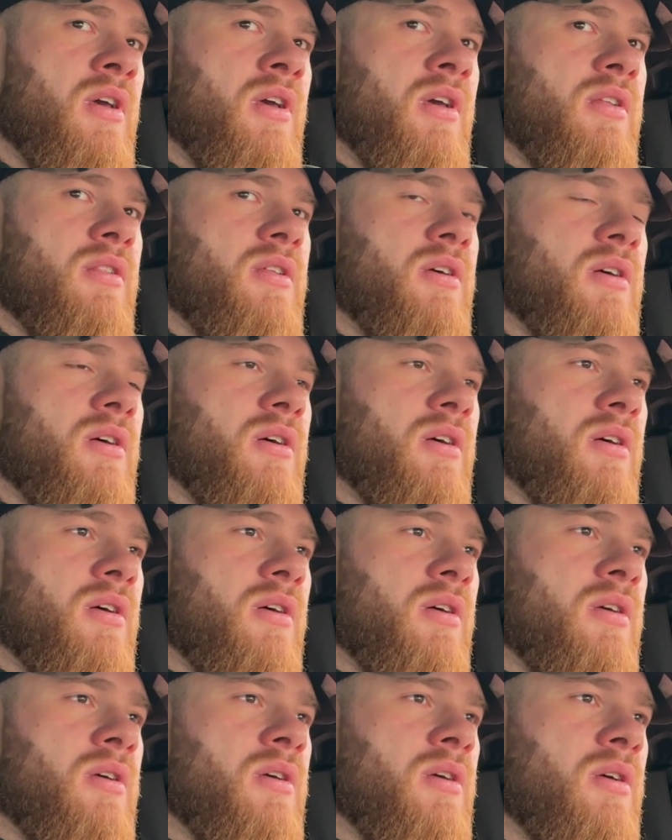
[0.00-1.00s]

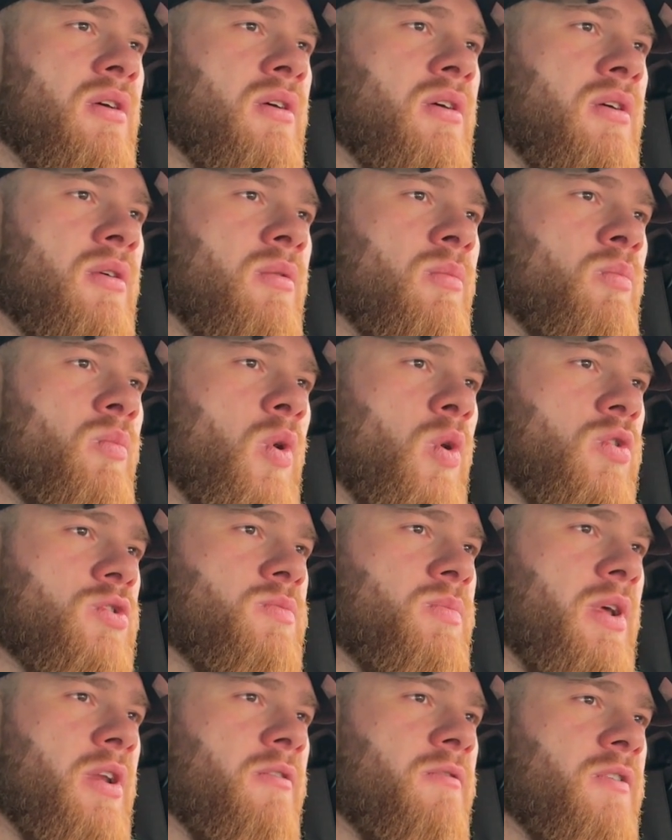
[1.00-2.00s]
the
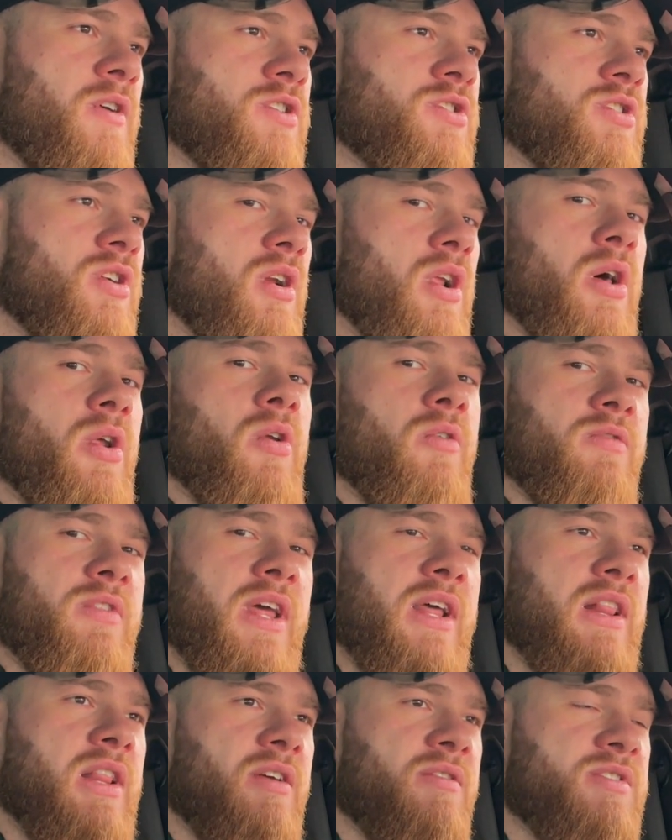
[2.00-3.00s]
most beneficial out of
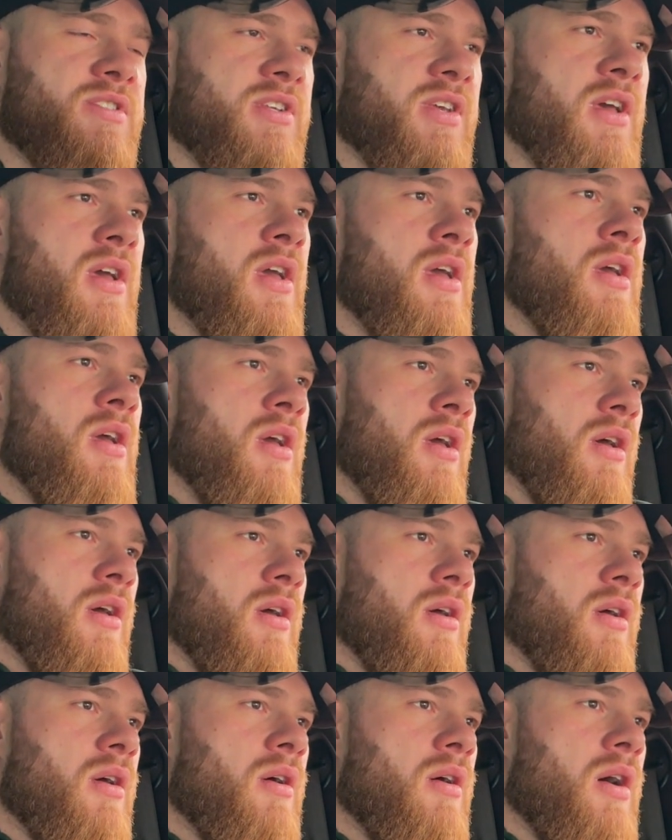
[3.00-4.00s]
deadlifts,
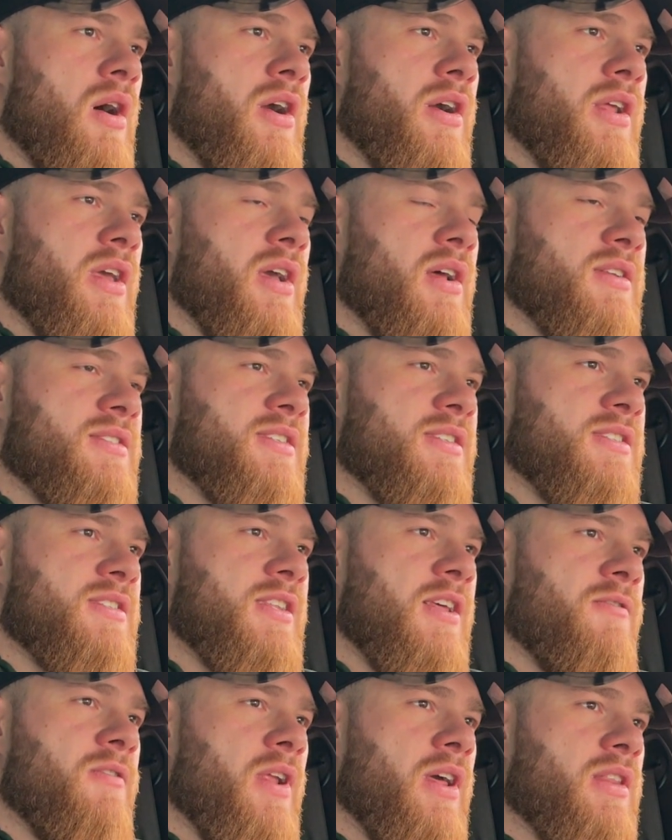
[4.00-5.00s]
RDLs and
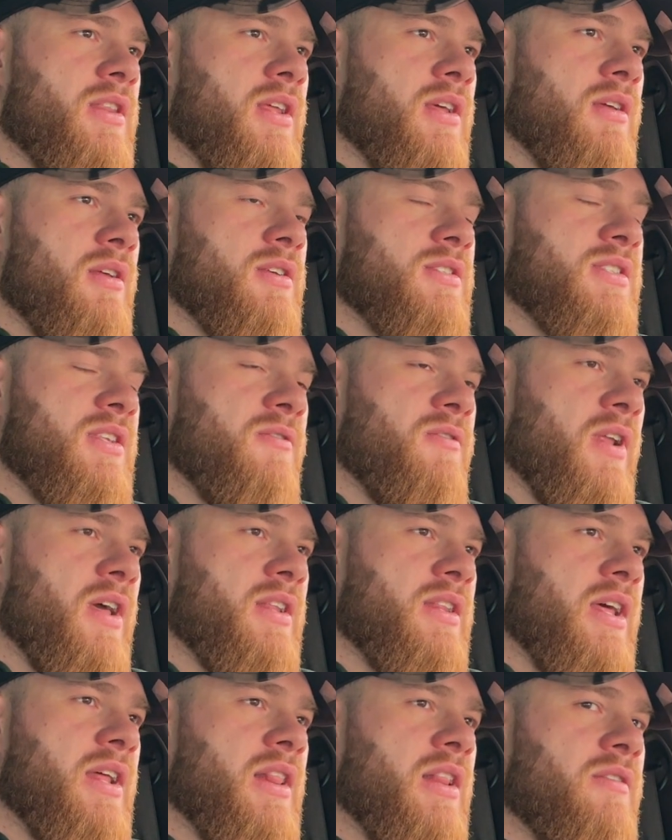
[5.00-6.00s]
stiff leg
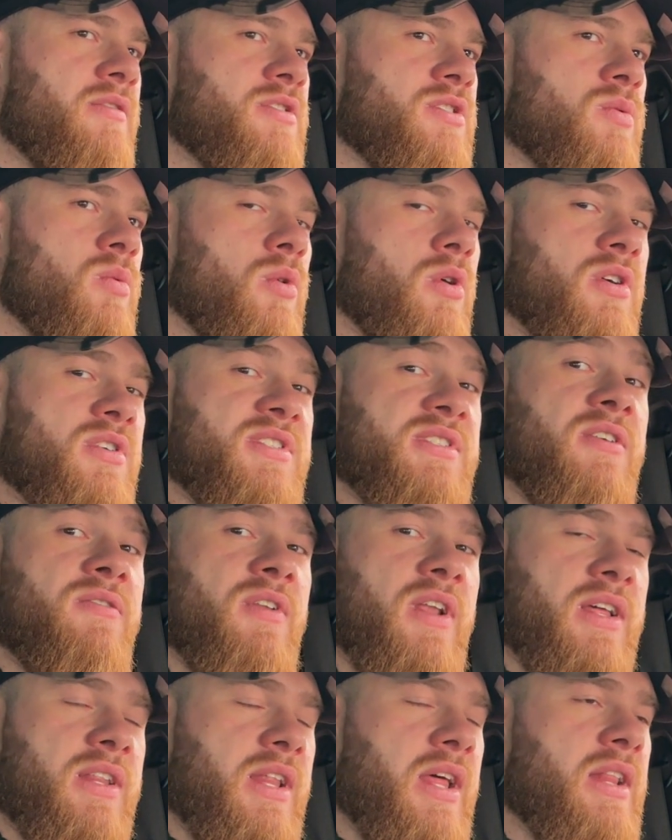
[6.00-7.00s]
deadlifts were stiff
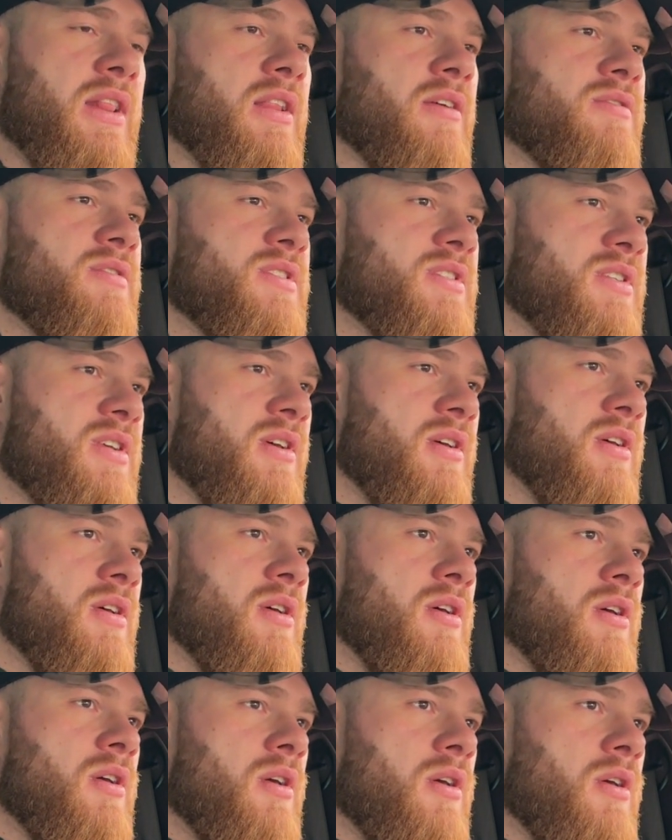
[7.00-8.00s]
leg deadlifts.
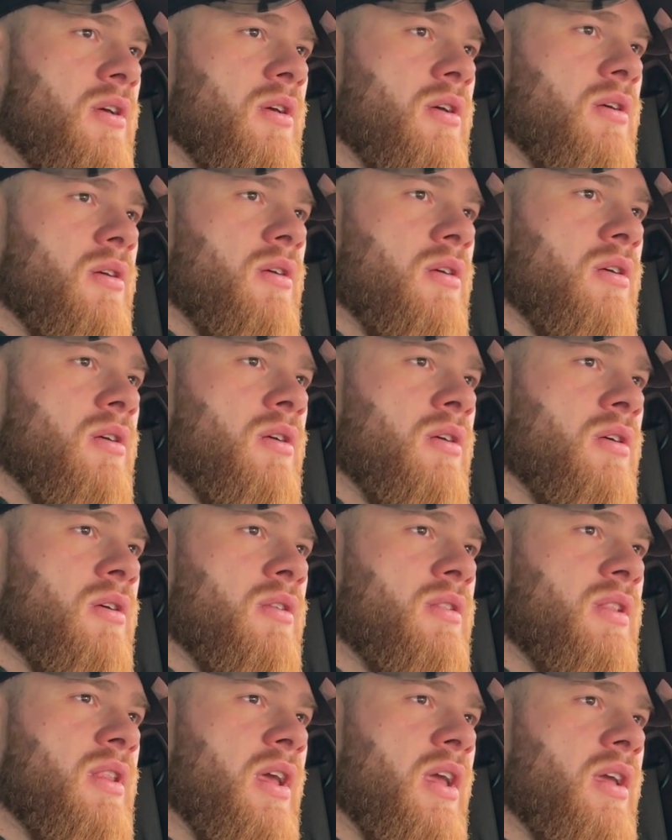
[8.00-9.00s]

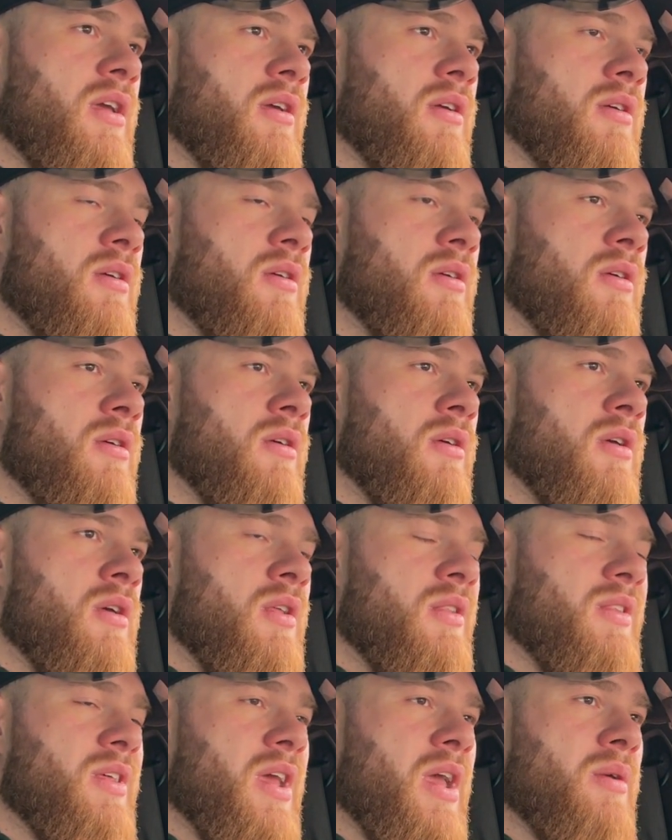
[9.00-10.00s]
The
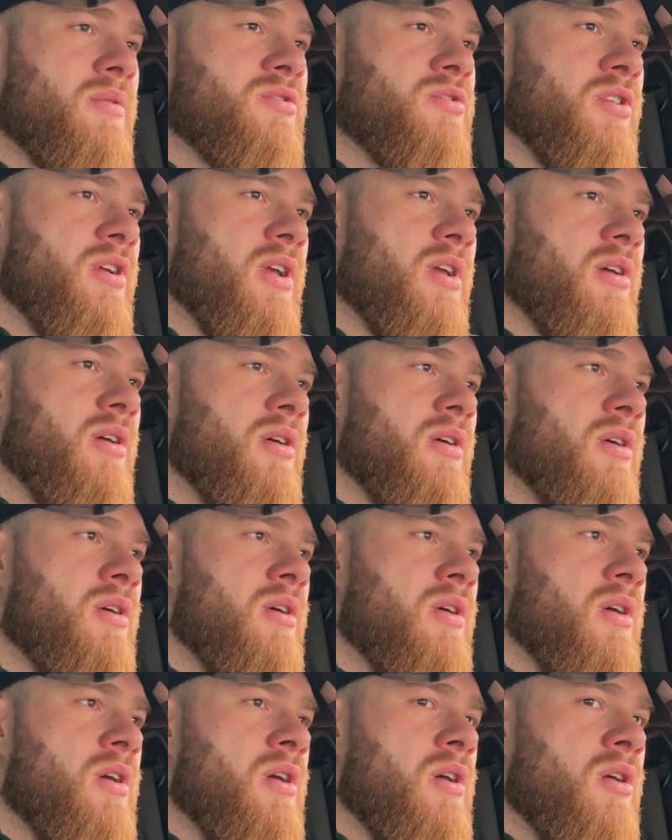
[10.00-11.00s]
hamstring
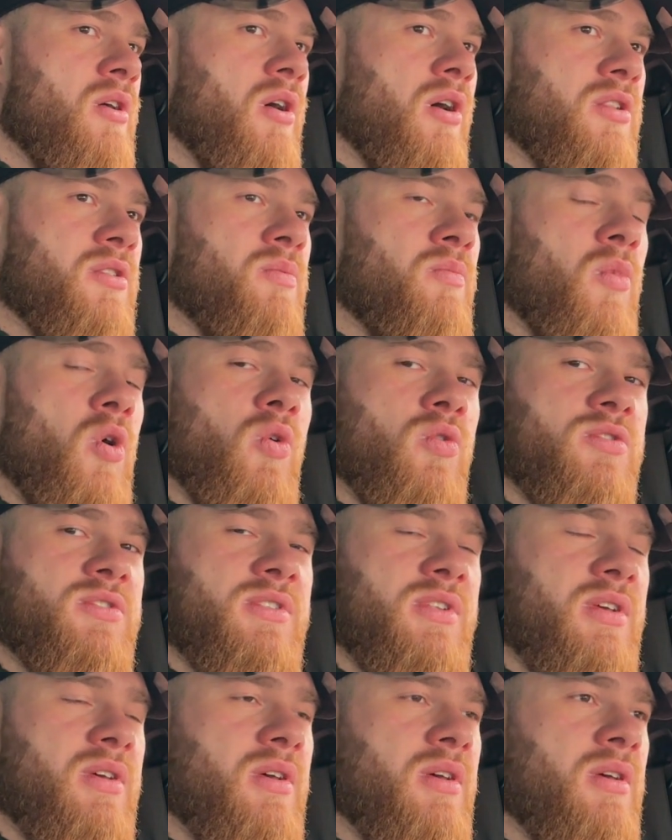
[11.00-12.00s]
got
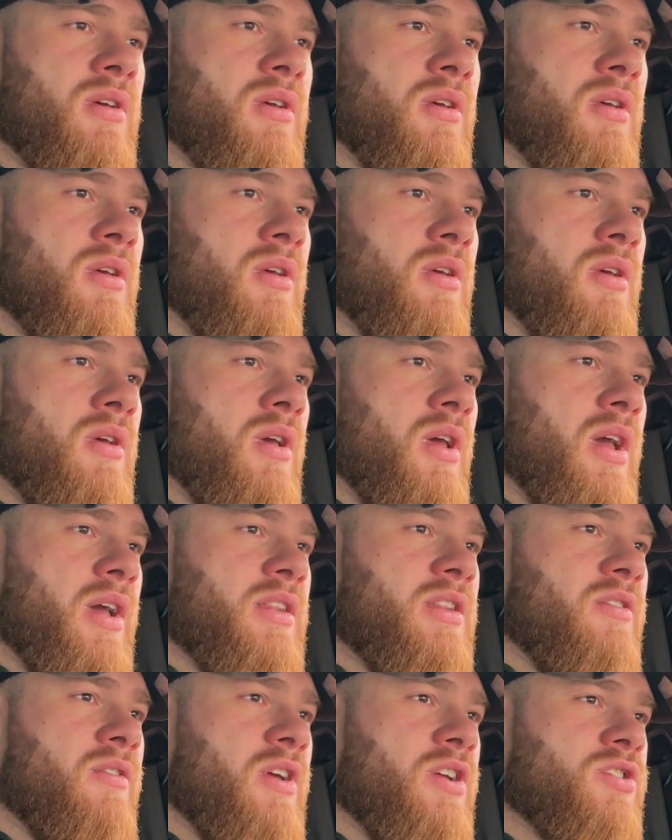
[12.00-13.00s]
most
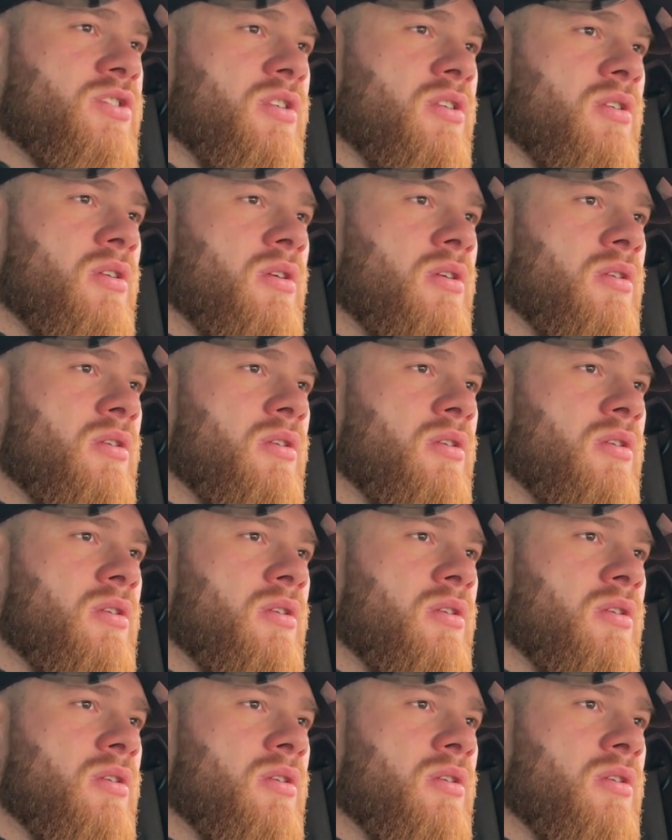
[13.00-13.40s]
activation